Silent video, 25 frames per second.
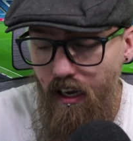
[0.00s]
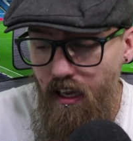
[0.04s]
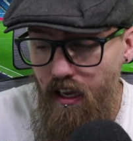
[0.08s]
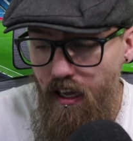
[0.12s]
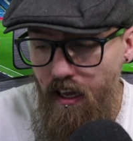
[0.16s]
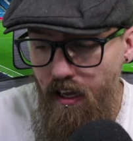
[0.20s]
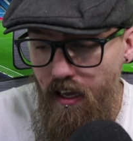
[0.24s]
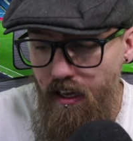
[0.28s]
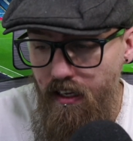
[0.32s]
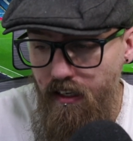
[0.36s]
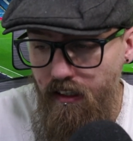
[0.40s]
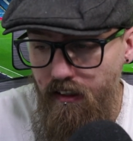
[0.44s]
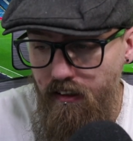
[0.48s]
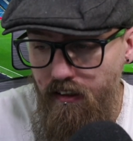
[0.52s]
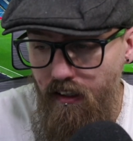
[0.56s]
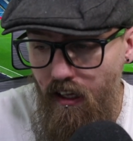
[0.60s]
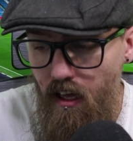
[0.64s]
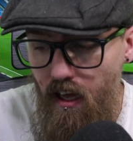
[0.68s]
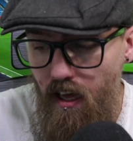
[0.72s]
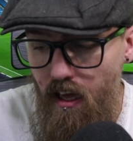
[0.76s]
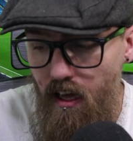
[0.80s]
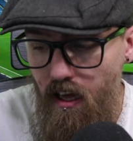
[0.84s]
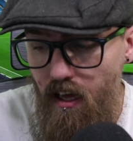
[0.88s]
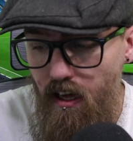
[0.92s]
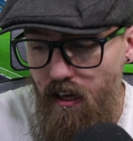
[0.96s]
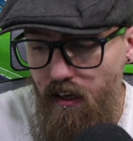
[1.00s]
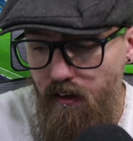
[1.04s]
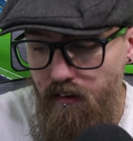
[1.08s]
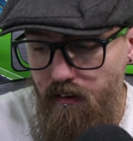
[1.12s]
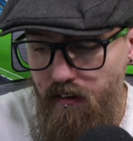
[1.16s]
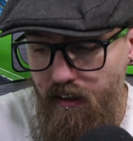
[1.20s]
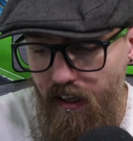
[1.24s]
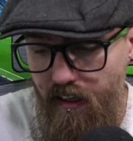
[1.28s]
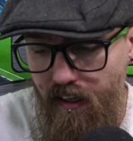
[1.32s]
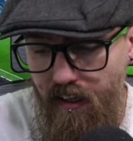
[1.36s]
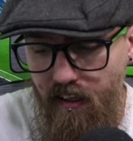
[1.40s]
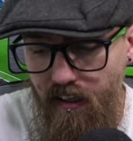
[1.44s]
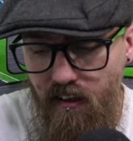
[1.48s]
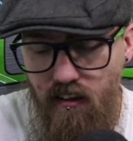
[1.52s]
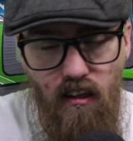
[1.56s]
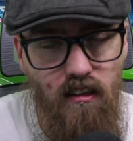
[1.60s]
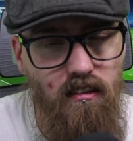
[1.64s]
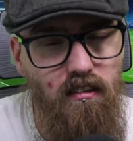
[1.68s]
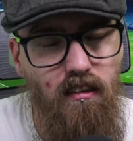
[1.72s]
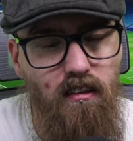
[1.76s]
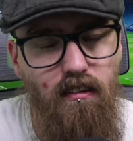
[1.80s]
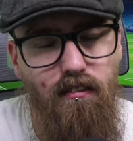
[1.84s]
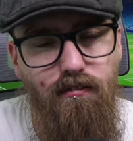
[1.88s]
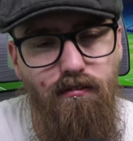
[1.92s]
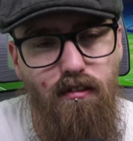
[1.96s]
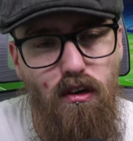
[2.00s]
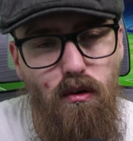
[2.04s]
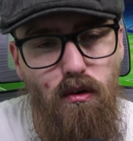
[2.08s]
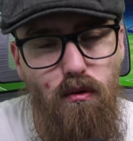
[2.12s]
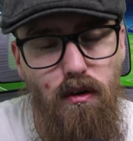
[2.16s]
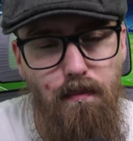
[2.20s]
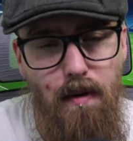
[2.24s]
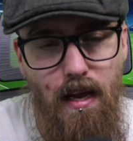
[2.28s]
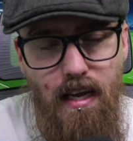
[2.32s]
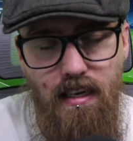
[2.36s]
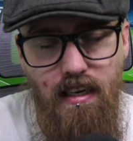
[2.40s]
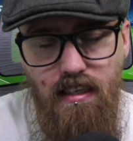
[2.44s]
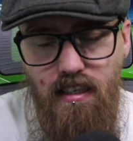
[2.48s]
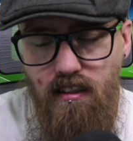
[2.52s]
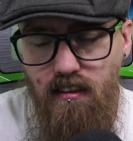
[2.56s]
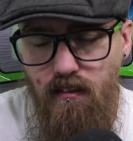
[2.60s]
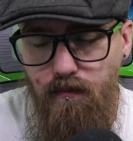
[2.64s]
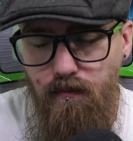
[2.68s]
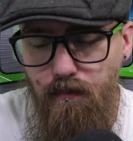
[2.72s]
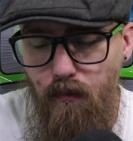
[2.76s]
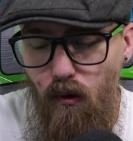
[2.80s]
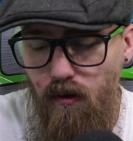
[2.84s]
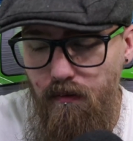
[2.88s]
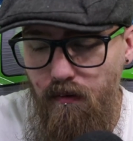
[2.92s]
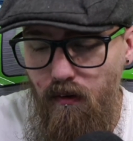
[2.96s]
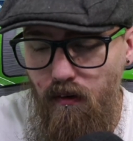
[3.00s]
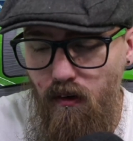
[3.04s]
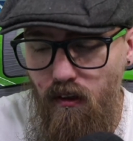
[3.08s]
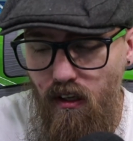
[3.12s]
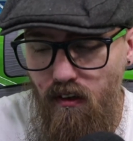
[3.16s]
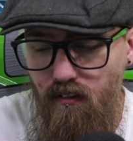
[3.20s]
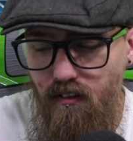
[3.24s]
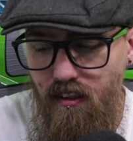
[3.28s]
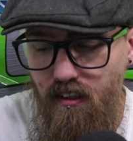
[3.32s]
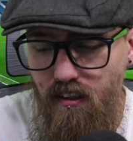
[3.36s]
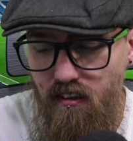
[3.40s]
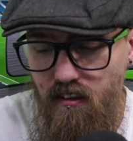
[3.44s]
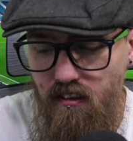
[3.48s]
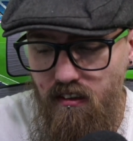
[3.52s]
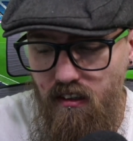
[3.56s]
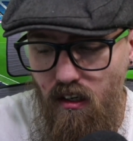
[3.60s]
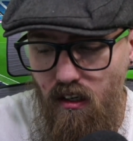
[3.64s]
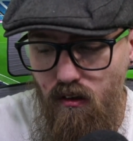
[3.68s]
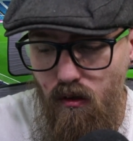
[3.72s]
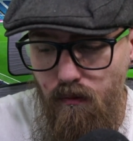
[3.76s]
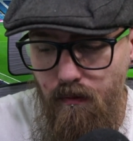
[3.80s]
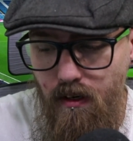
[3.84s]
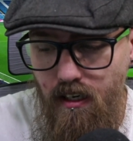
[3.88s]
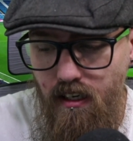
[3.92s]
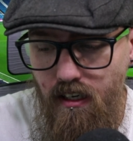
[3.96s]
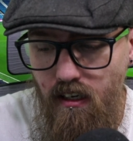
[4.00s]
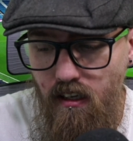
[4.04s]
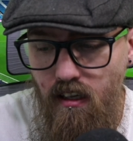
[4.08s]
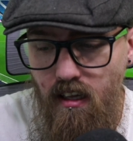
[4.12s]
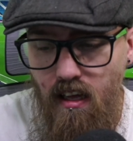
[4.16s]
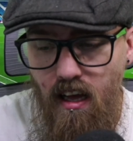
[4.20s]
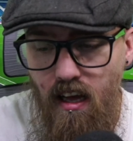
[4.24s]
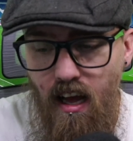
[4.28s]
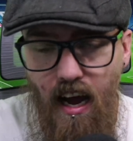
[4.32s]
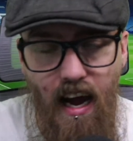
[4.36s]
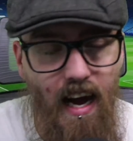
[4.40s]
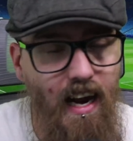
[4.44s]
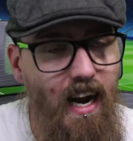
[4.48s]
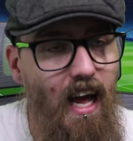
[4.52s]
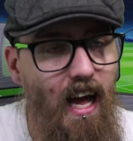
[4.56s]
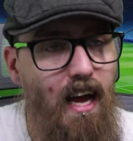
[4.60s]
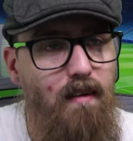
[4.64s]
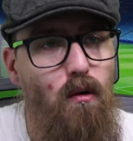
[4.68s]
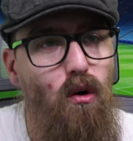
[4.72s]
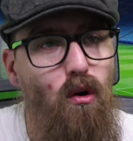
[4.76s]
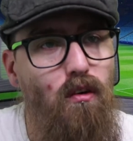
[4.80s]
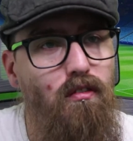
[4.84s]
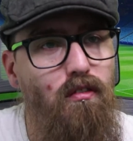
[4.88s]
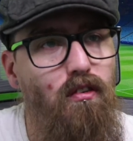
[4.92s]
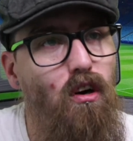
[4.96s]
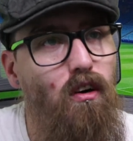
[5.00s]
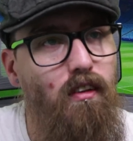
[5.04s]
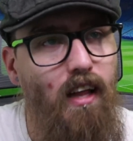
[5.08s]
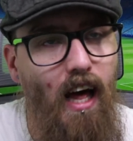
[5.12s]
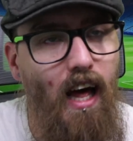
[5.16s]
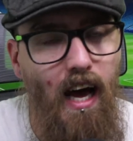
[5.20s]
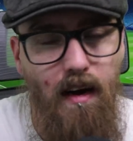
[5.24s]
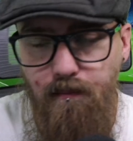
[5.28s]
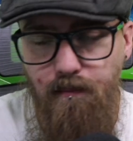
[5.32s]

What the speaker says: He's taking lots of foodie pictures and putting them all over social media, and I'm all for that.